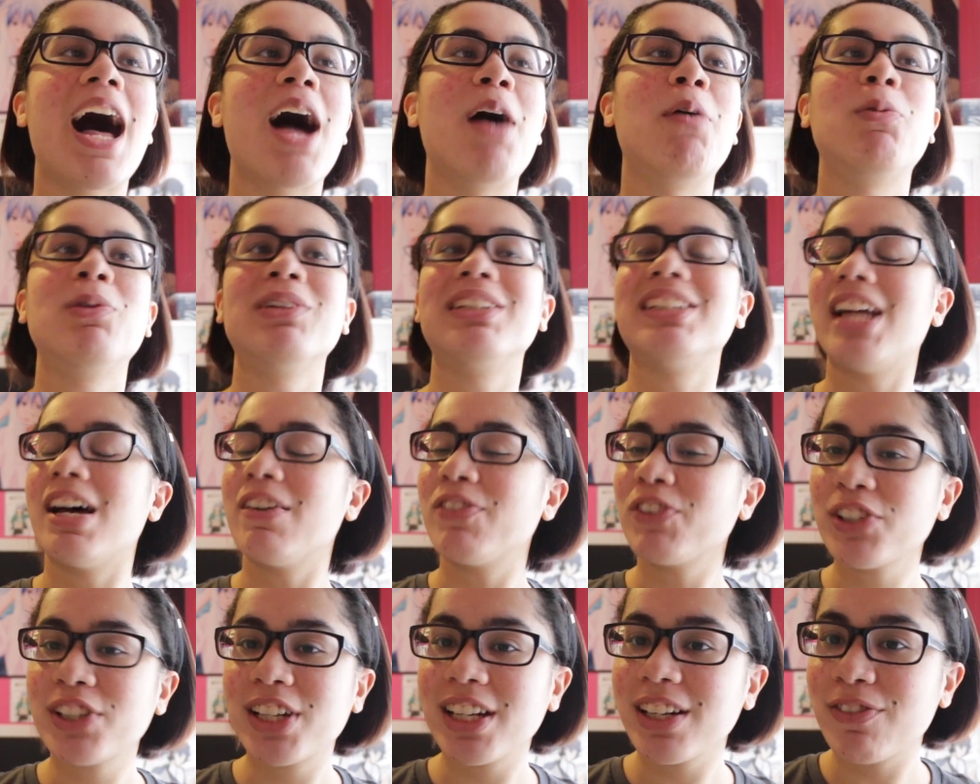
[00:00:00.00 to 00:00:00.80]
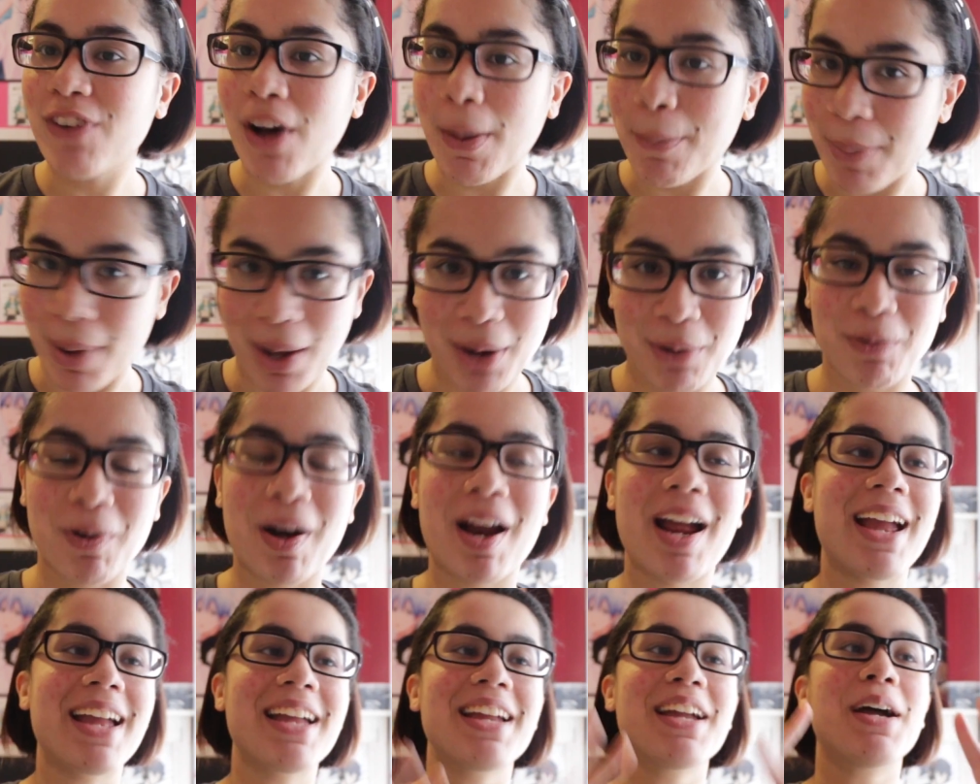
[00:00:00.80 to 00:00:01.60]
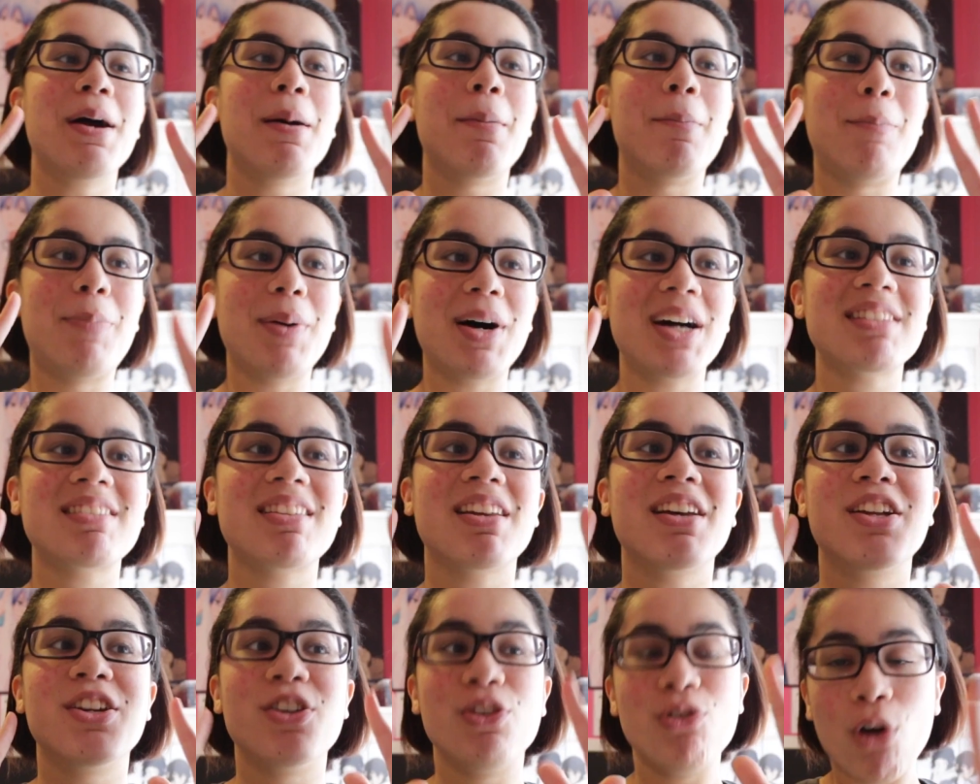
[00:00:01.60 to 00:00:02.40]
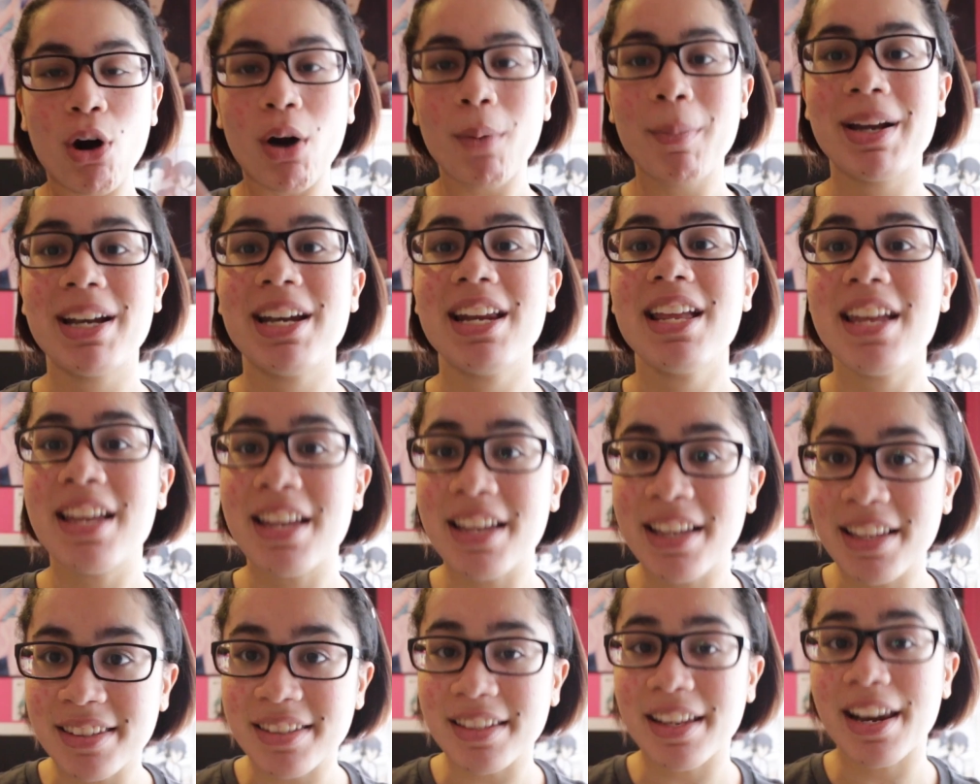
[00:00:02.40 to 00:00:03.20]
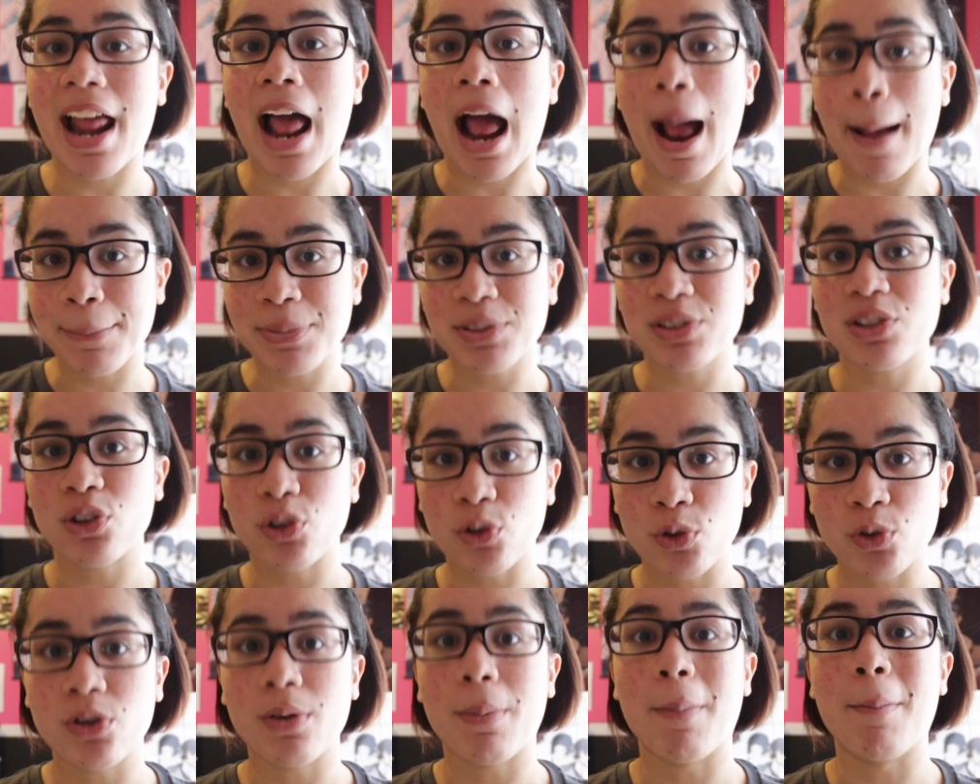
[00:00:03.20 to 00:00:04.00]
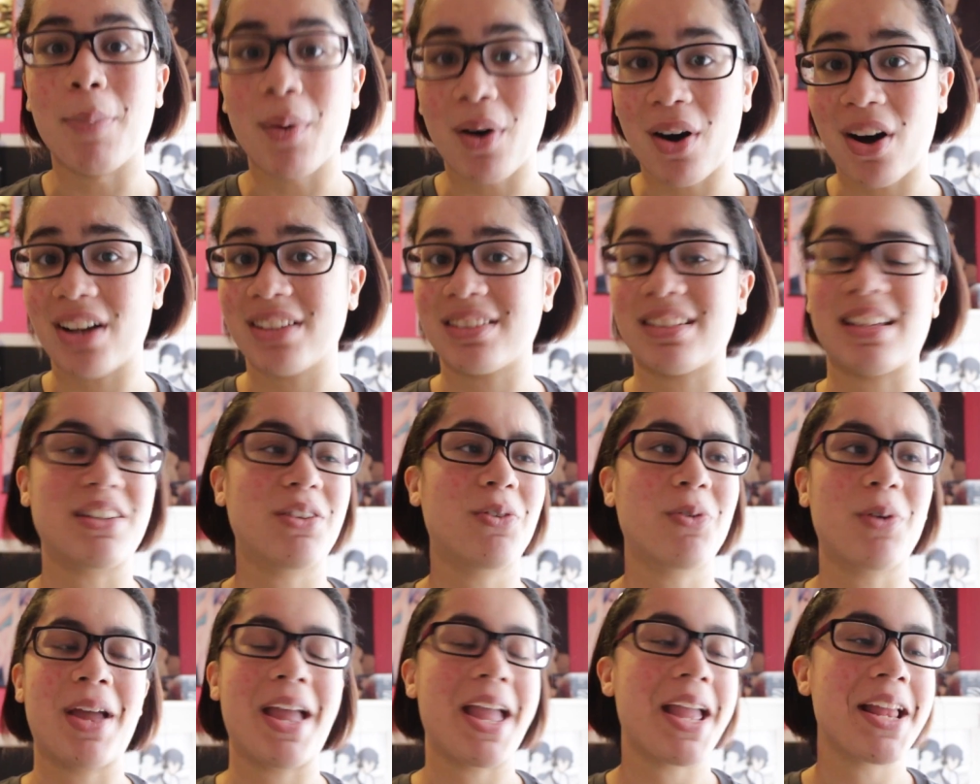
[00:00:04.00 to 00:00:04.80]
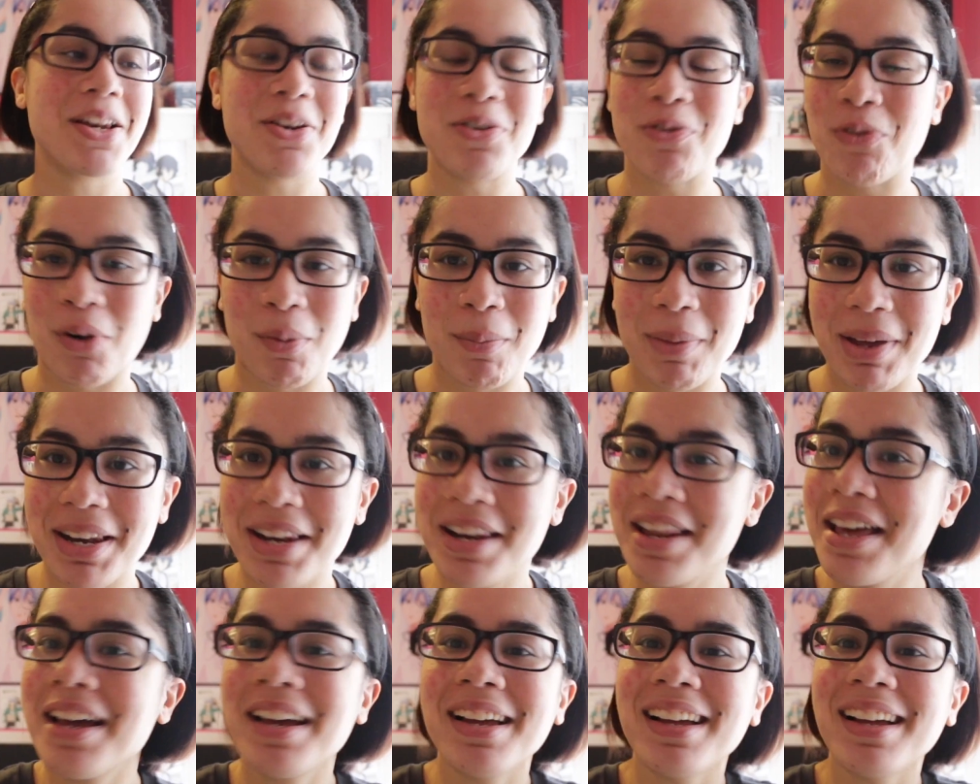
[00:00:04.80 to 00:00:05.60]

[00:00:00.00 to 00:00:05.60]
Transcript: I will never give up on Ray, but Norman is an absolute boss. I don't hate Norman.